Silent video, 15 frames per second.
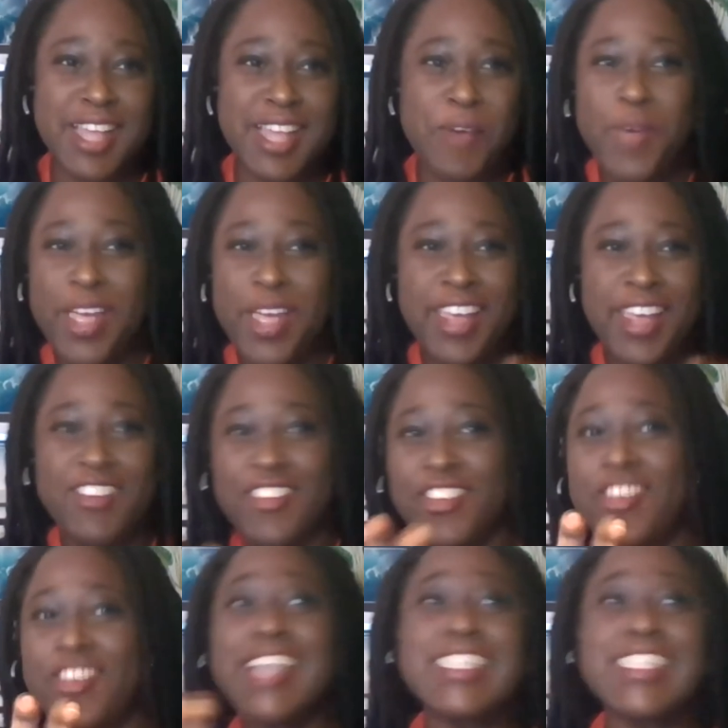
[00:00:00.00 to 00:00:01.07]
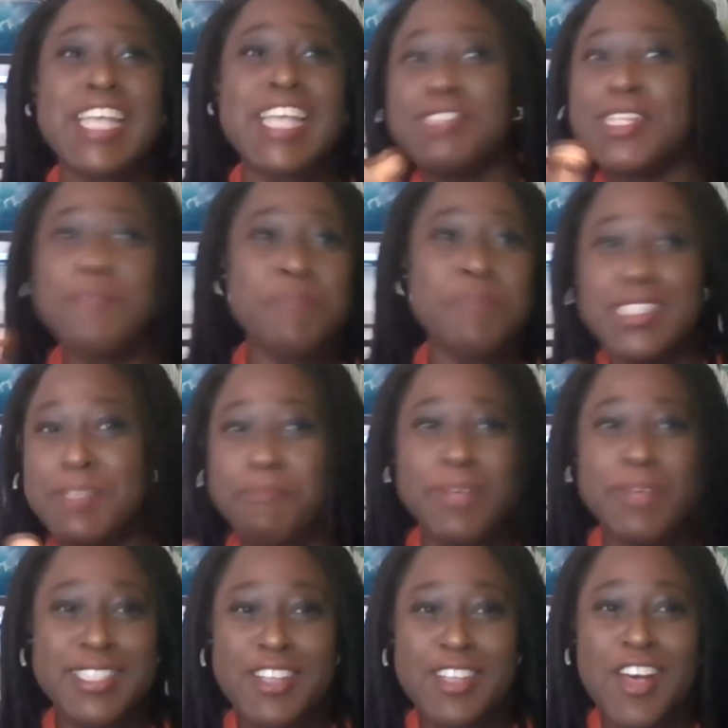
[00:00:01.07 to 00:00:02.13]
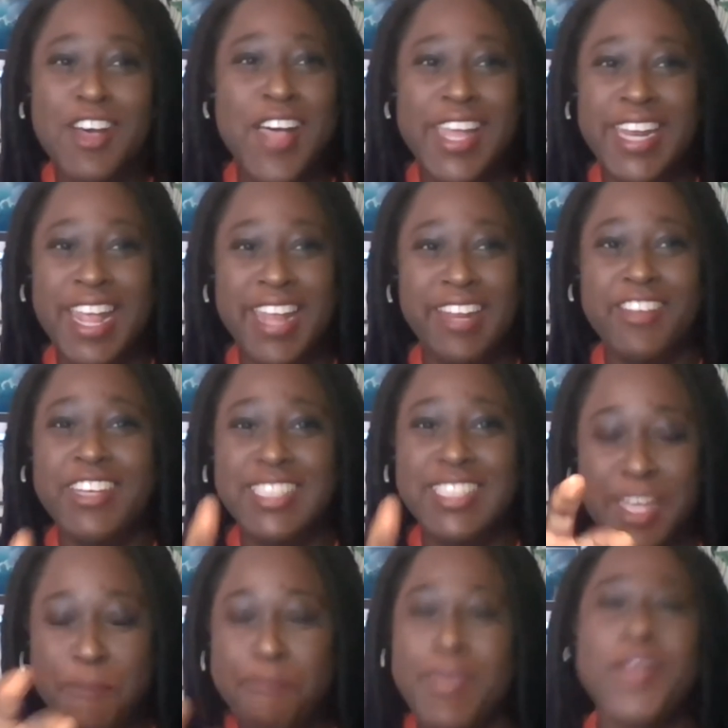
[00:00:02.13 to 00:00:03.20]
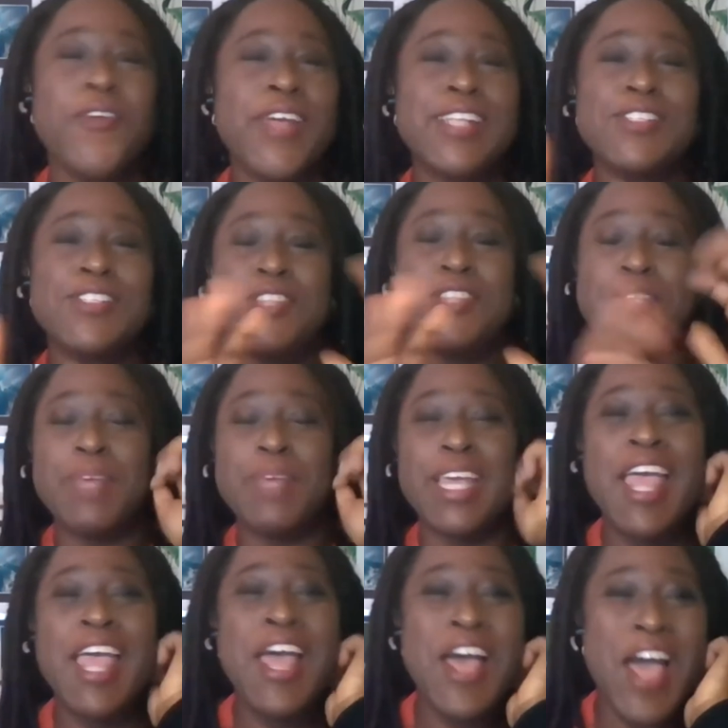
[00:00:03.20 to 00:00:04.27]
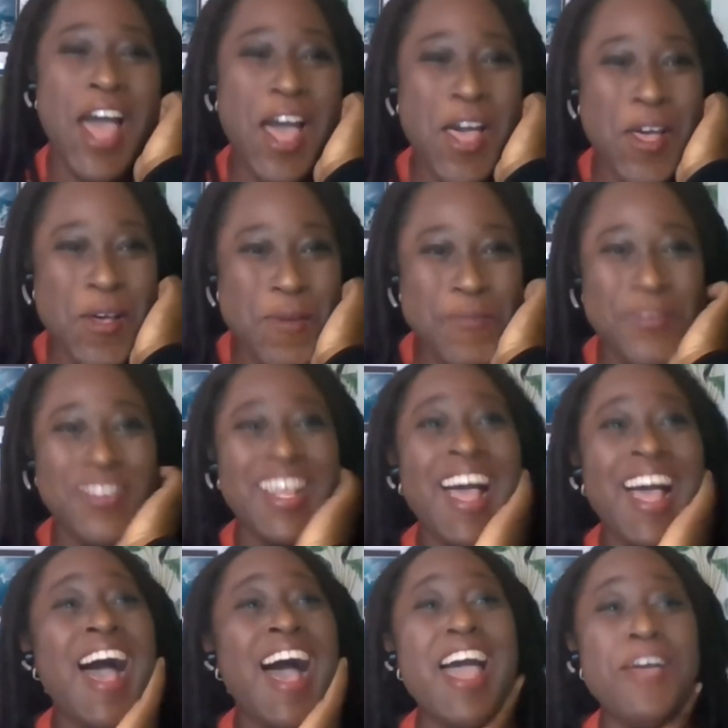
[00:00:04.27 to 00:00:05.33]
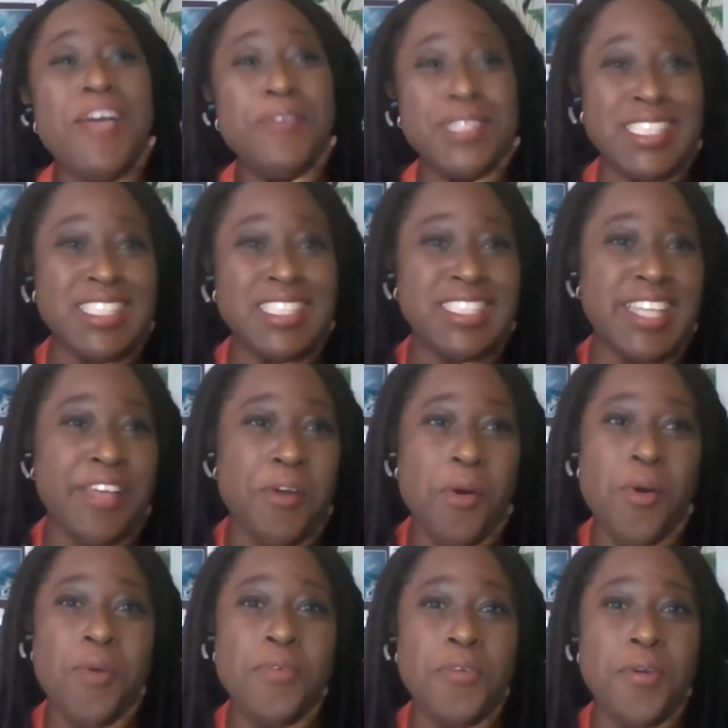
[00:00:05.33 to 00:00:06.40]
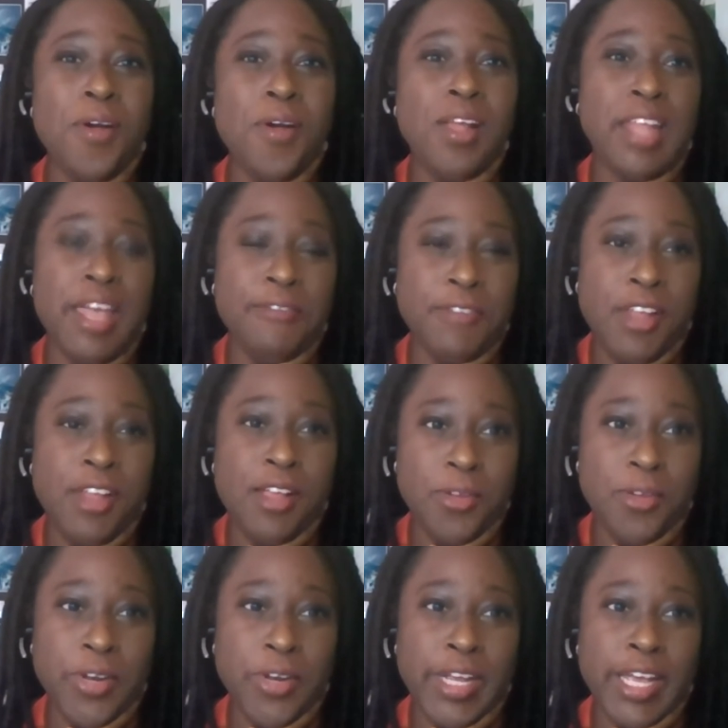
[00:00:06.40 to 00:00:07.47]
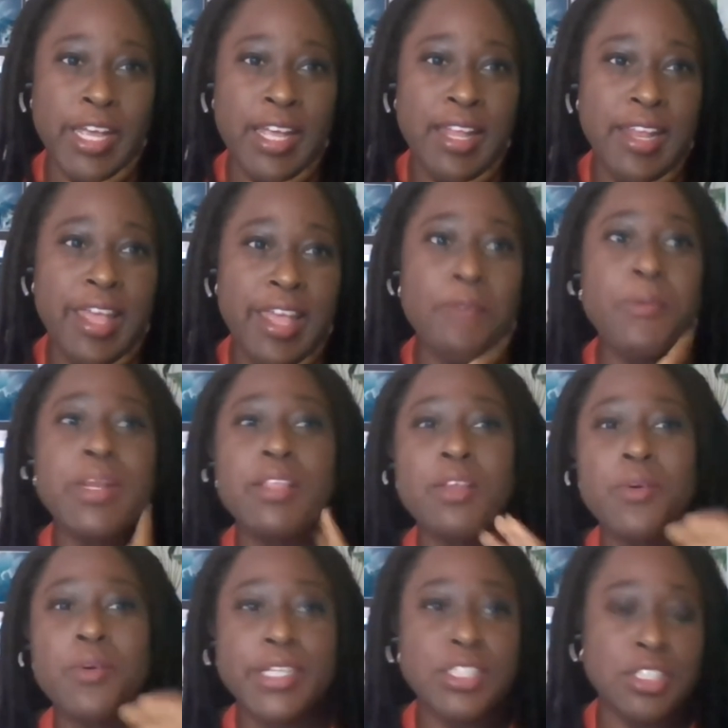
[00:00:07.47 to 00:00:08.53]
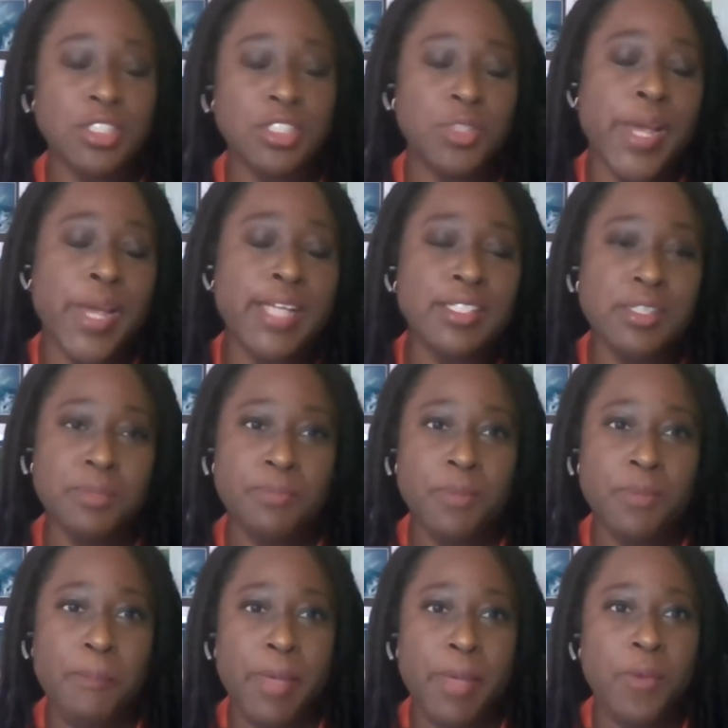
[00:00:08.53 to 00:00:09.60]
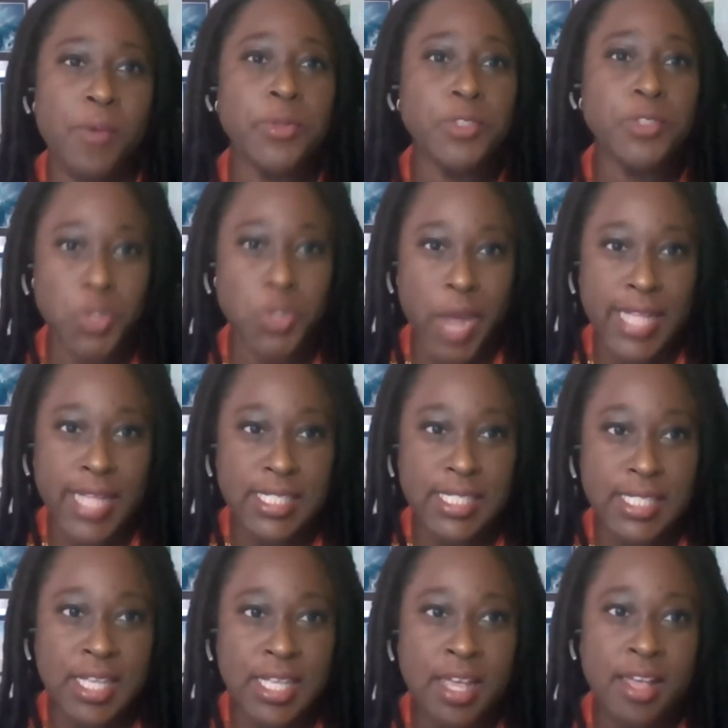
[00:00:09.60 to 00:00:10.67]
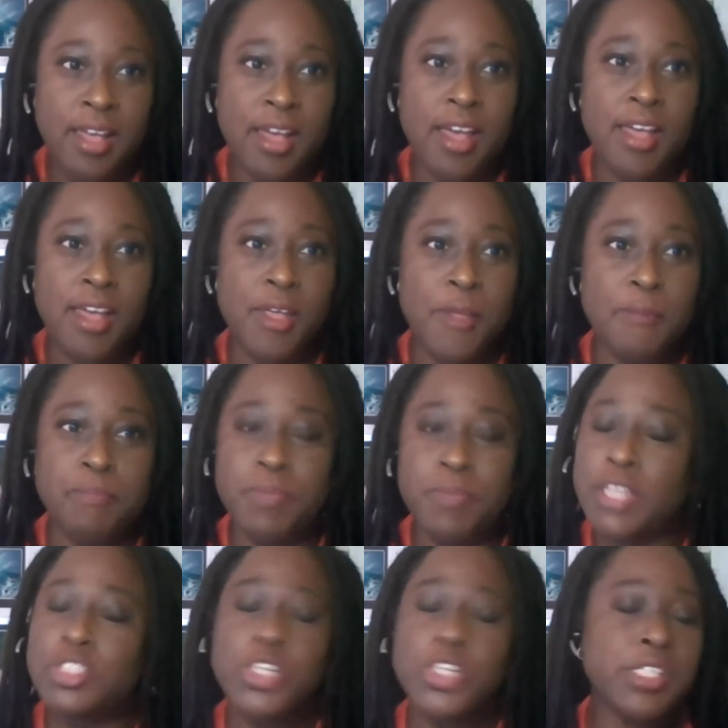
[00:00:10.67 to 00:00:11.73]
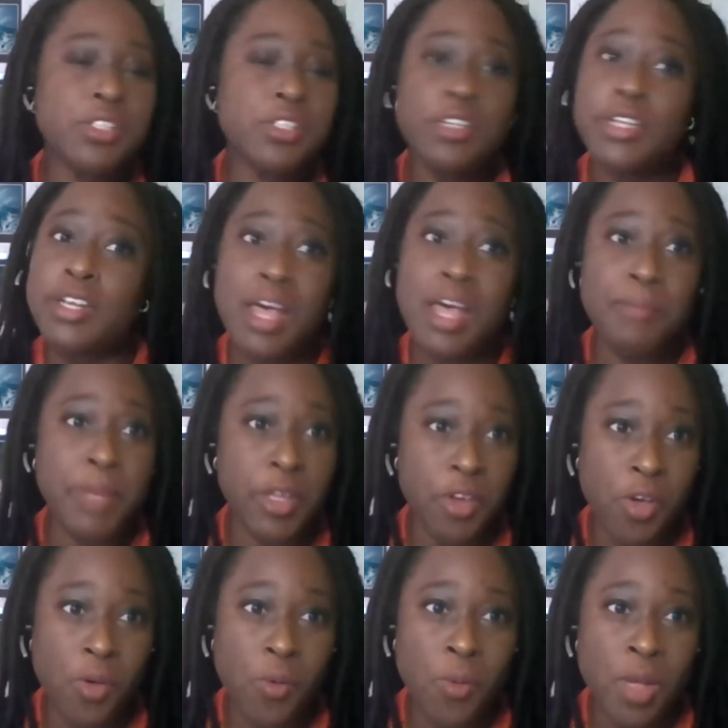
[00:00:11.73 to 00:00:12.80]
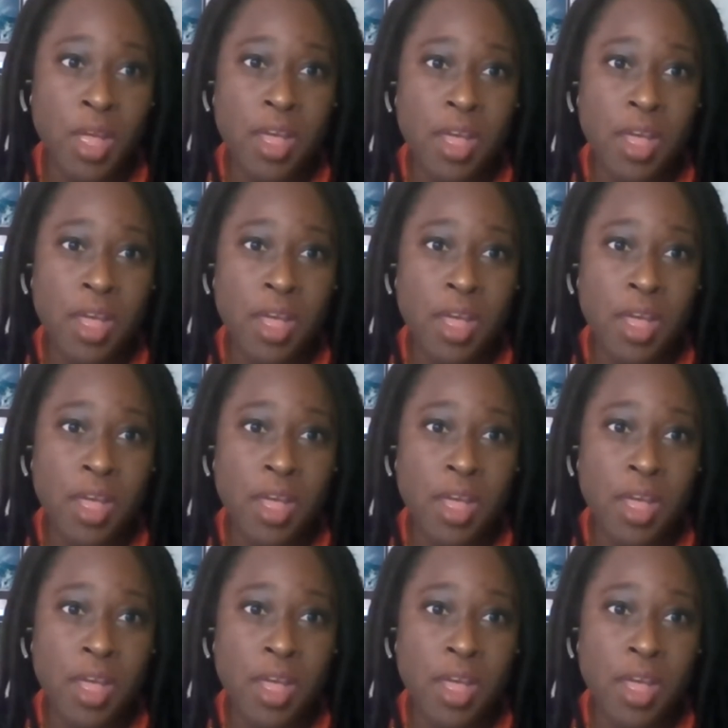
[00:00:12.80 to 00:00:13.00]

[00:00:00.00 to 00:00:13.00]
That way, you know, you guys have something to build on and you can say a better answer than me. I would just say overall lifelong learning. Like one of the questions you asked about were trends. And trends are going to come and go.